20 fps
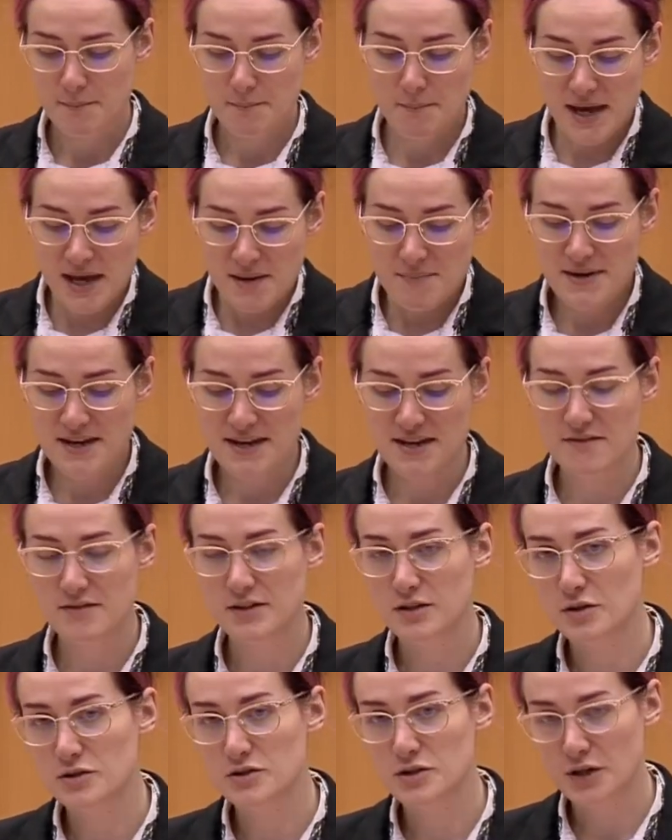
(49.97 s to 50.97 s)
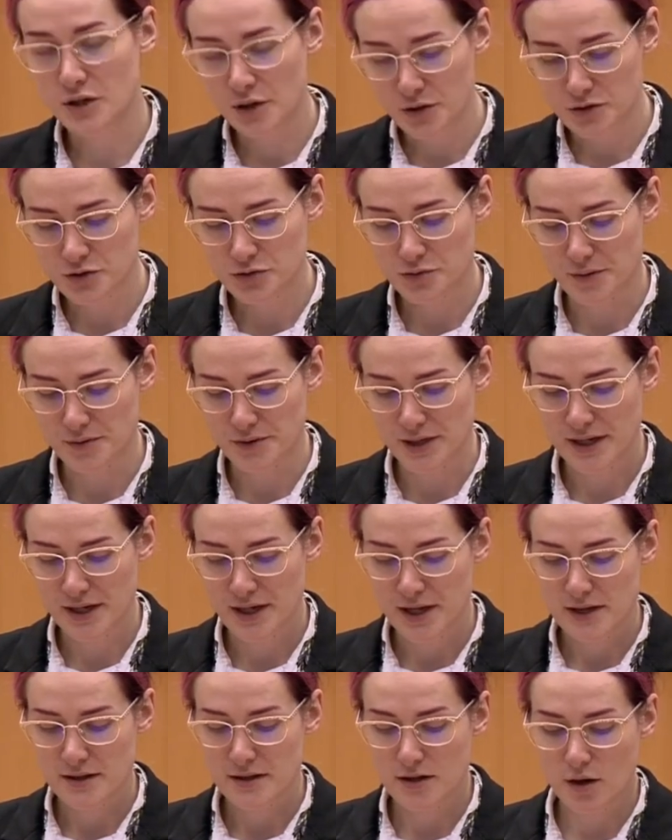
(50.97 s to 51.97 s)
Maybe even on the contrary,
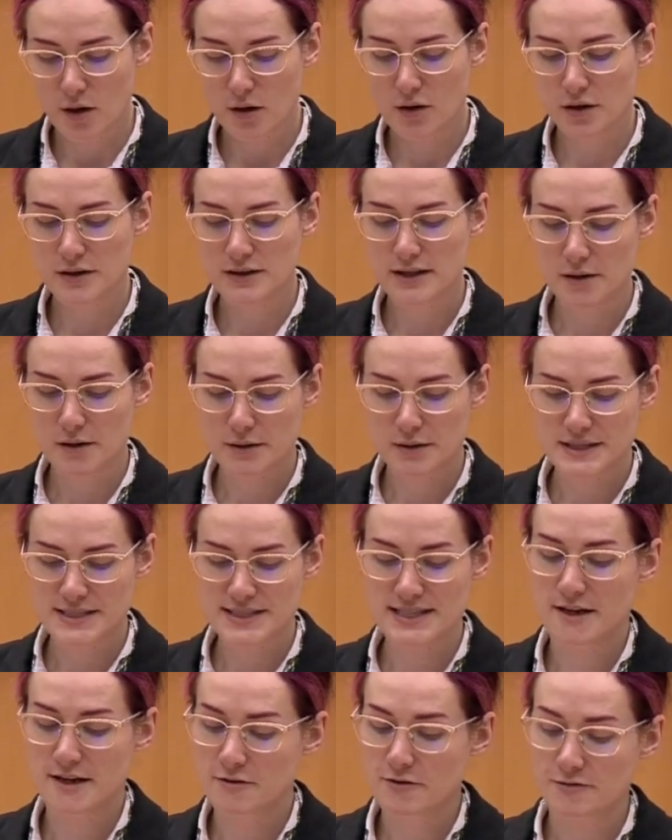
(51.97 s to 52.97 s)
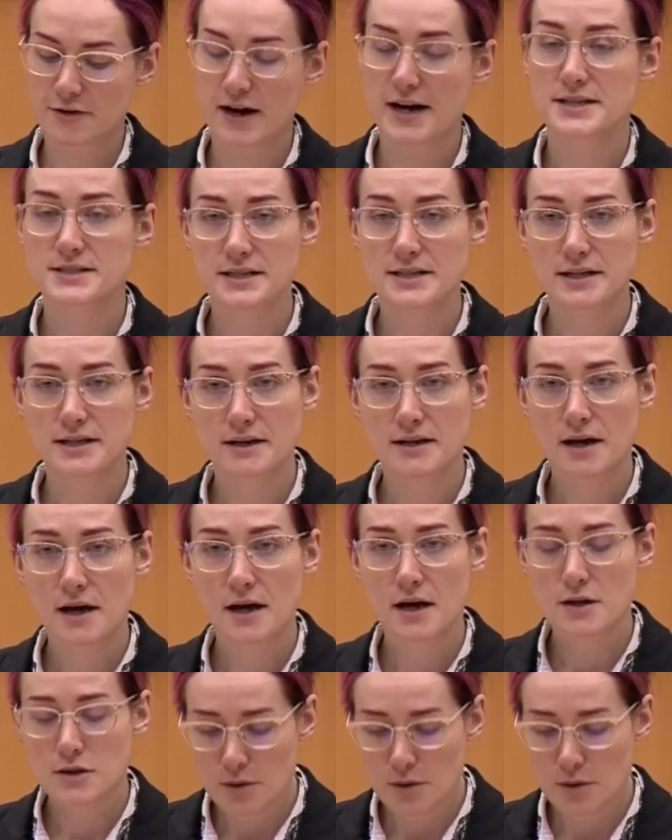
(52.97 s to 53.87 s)
the longer there is in fighting,